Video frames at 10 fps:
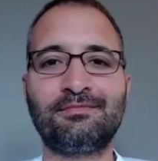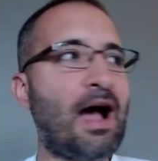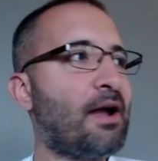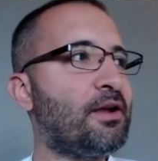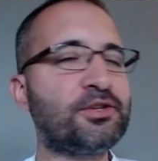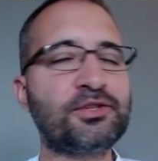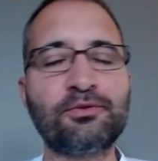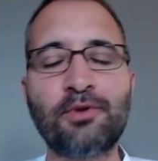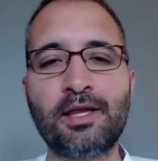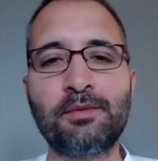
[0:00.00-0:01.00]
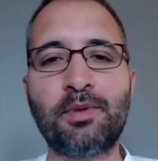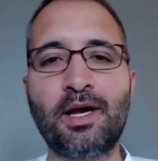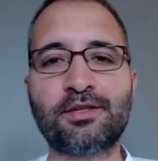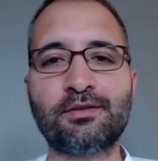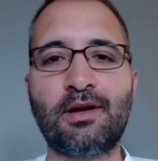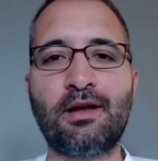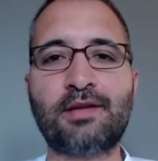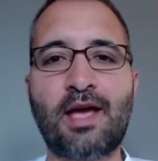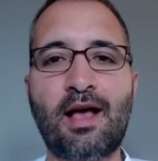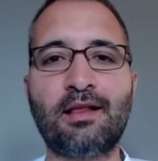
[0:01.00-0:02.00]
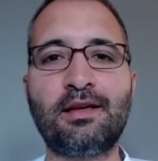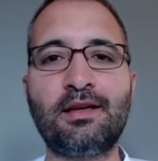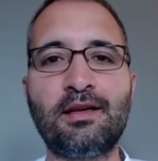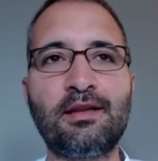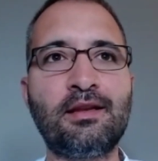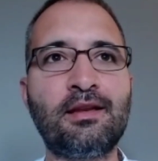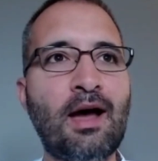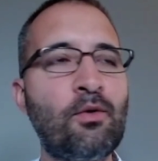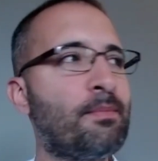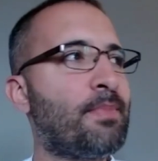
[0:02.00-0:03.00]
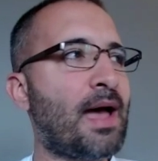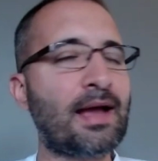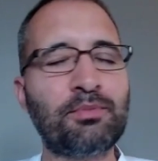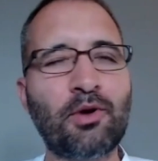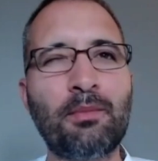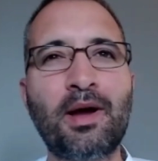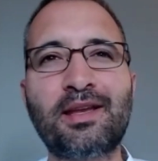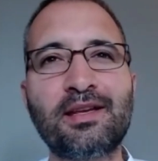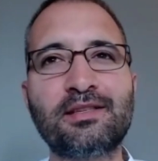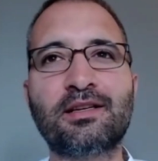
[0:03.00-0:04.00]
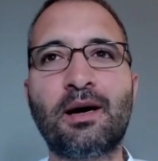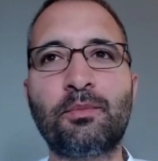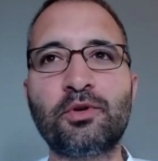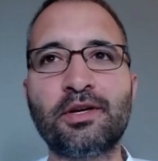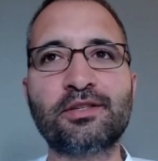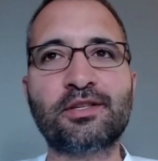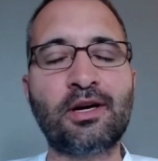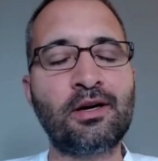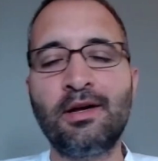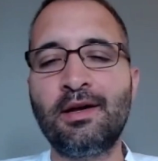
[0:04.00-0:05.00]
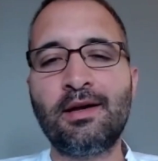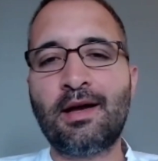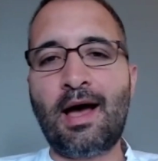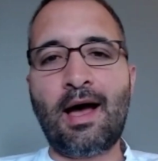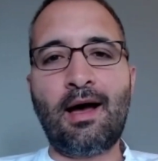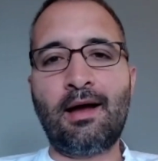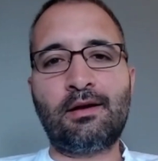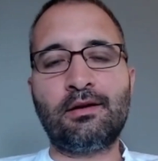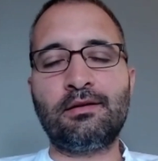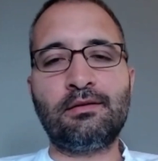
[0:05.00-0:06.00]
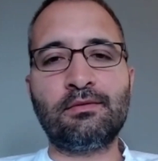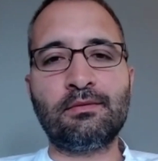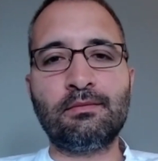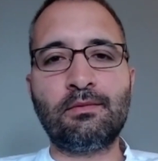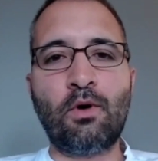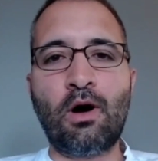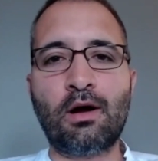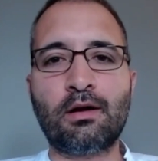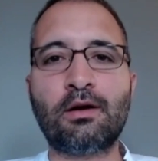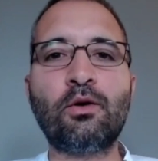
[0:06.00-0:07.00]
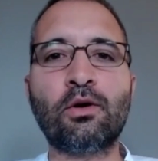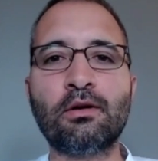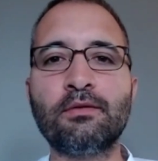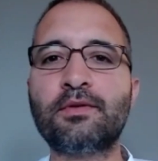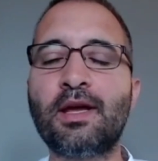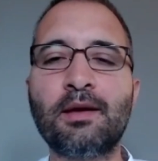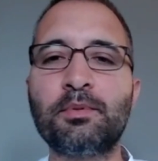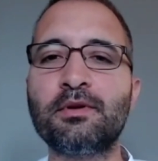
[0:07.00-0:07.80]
I I used to ride the bikes around Tally, and I went back brought my kids a couple years ago. I, I couldn't even walk a quarter of campus.